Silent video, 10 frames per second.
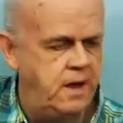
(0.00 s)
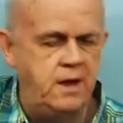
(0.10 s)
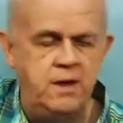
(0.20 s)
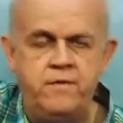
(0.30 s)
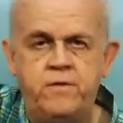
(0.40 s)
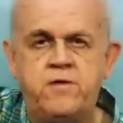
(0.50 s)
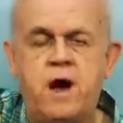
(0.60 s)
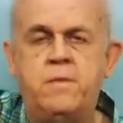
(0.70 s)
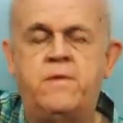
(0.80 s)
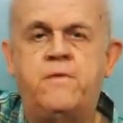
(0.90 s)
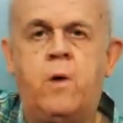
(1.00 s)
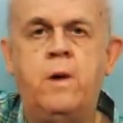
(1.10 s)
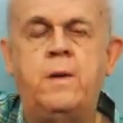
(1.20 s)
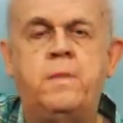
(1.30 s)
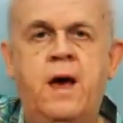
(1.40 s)
And if you tried
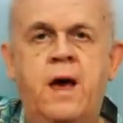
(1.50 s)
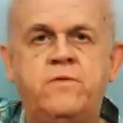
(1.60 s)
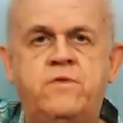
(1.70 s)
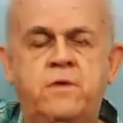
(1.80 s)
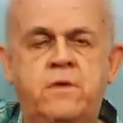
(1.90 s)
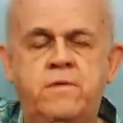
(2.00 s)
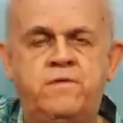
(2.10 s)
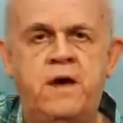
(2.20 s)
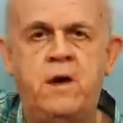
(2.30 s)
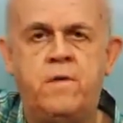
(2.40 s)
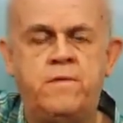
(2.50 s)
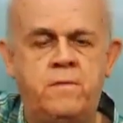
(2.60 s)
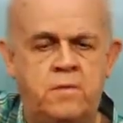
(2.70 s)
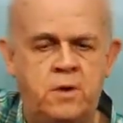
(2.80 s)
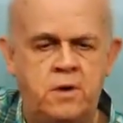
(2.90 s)
before in the past and failed,
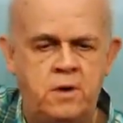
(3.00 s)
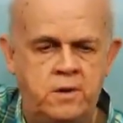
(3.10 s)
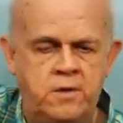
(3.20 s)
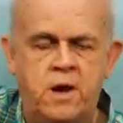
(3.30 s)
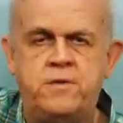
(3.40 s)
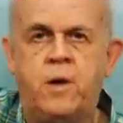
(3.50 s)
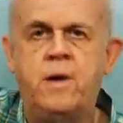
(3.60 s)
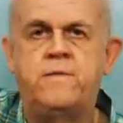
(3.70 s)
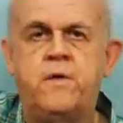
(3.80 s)
got totally